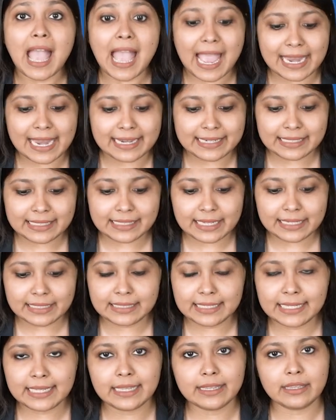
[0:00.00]
add
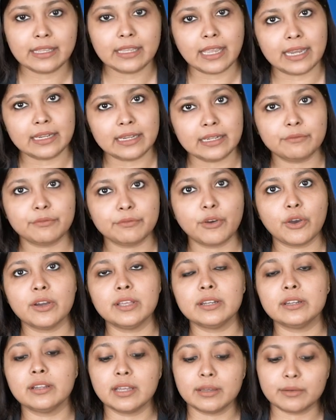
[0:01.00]
NIT and
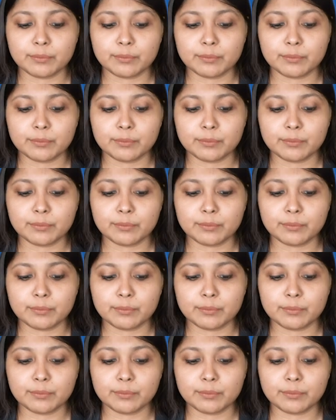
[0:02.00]
for